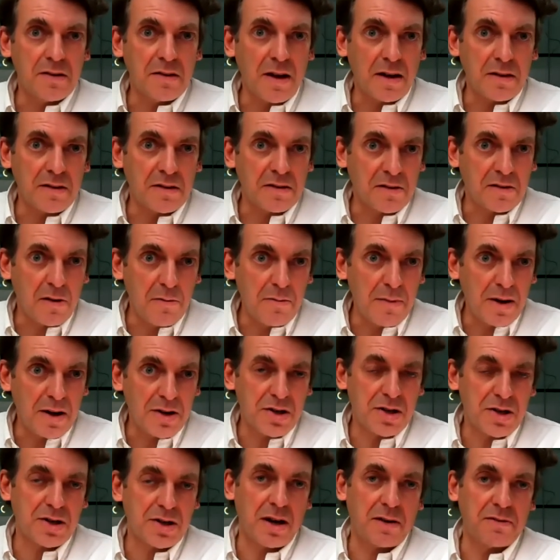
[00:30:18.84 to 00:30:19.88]
so
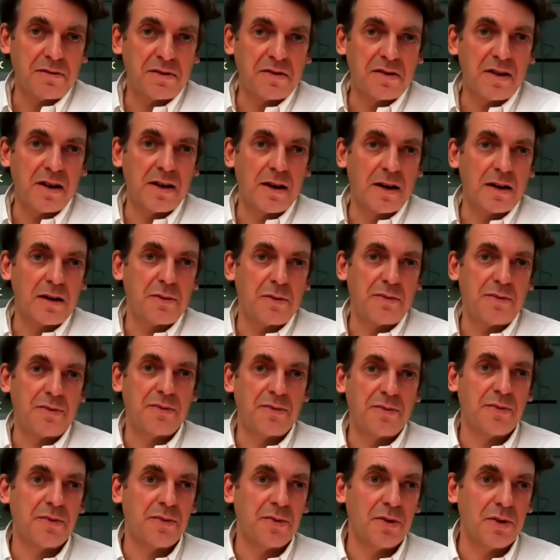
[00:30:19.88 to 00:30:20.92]
much have the kind of
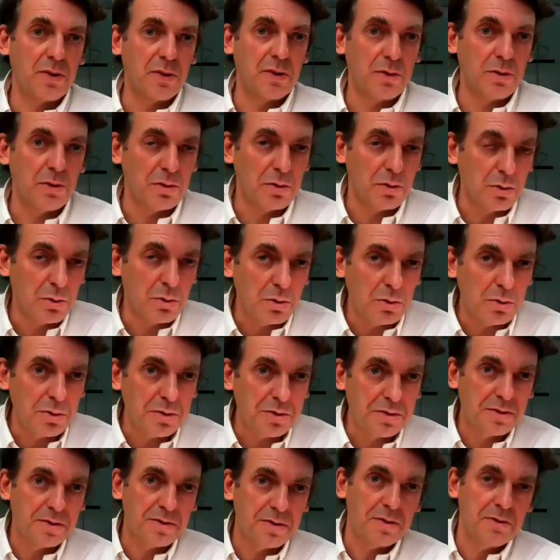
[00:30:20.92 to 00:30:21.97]
old
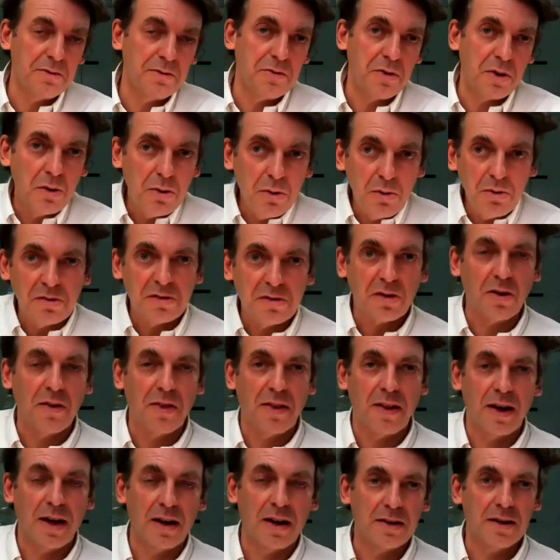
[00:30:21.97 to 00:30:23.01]
views on
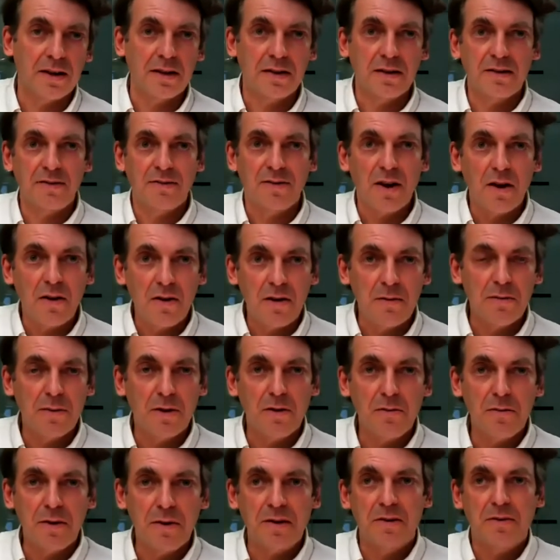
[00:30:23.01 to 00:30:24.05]
that, and the very
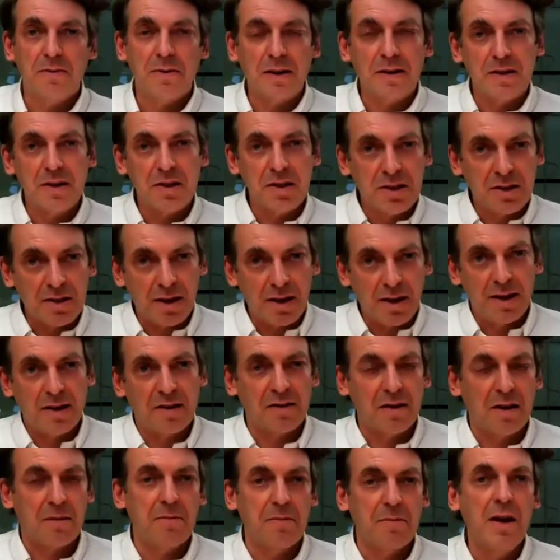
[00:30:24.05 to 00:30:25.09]
moment one is telling
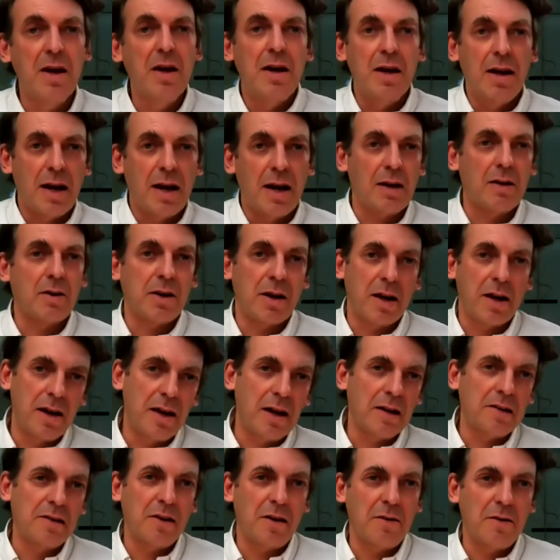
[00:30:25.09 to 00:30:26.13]
them, okay,
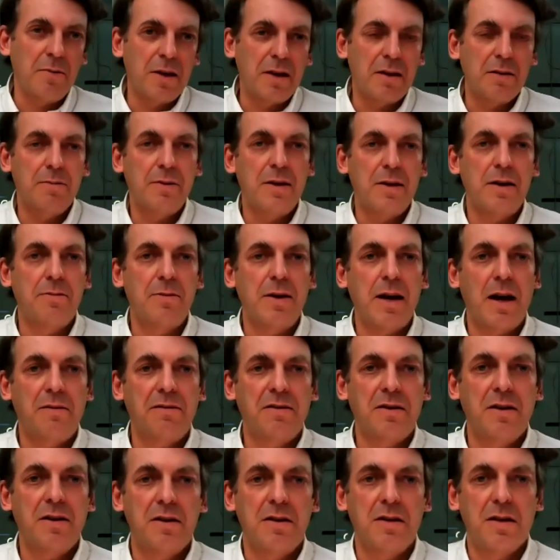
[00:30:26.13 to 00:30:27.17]
and then we have
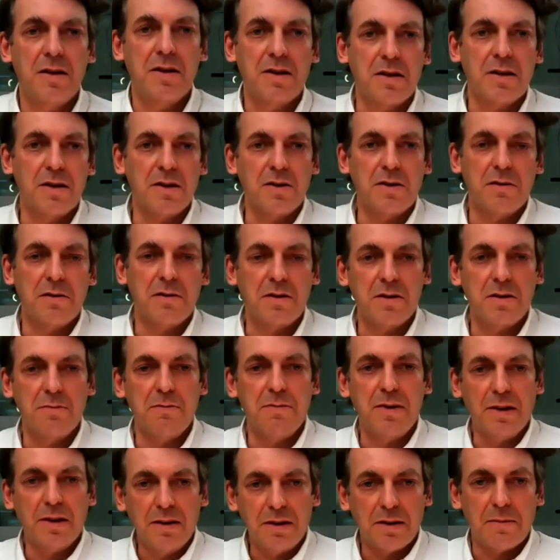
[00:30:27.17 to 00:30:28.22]
the intention to
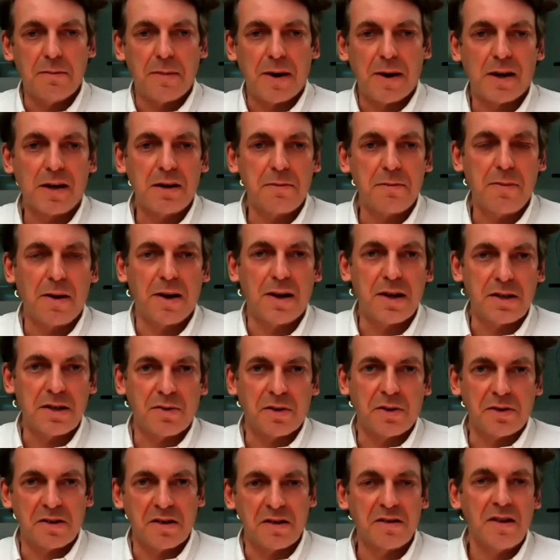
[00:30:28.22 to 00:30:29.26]
build a marketplace for
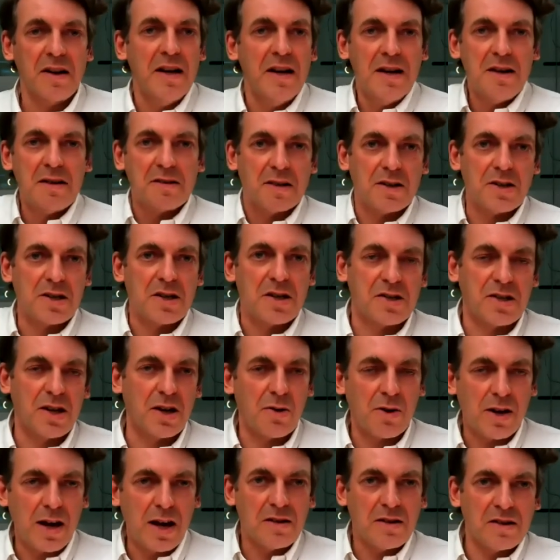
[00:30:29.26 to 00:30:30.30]
this, they just say,
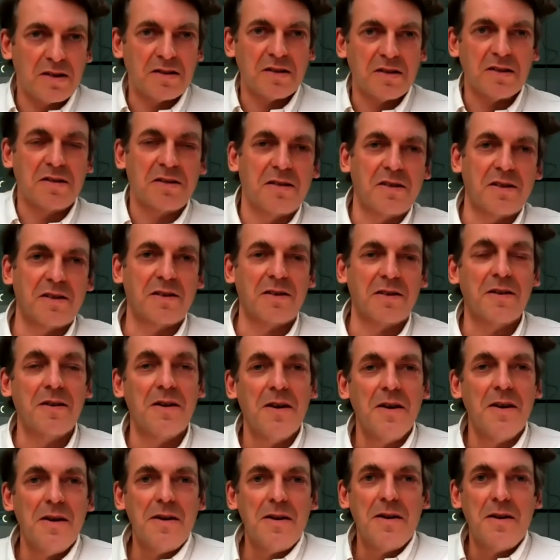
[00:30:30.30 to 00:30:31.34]
okay, this is
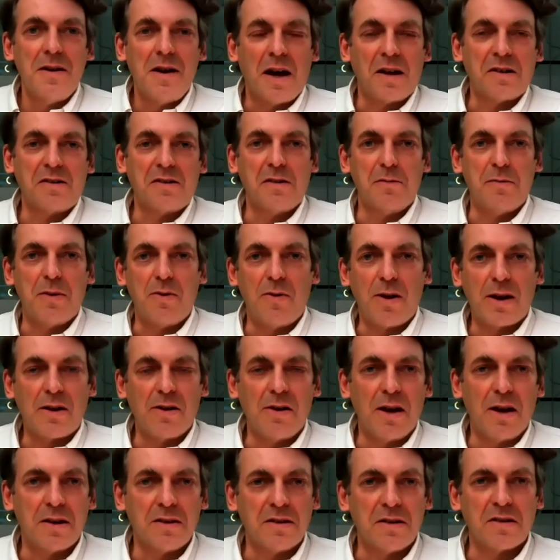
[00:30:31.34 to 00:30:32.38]
has to be
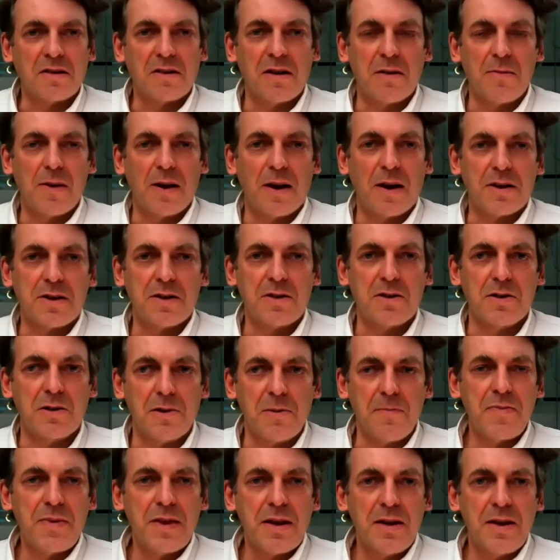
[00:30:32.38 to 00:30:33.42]
regulated similar
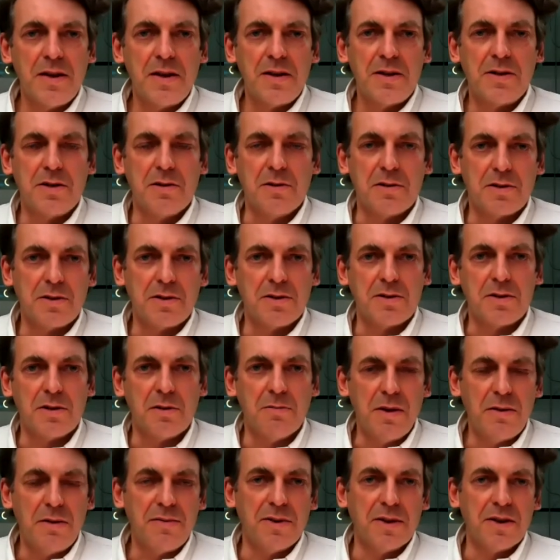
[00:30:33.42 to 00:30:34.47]
to
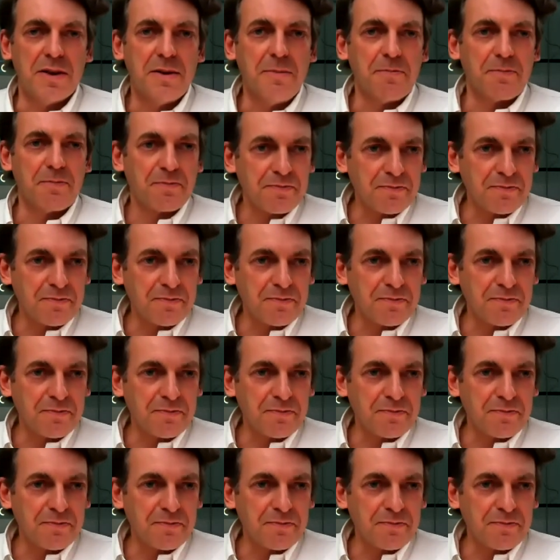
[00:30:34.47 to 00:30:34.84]
MiFID.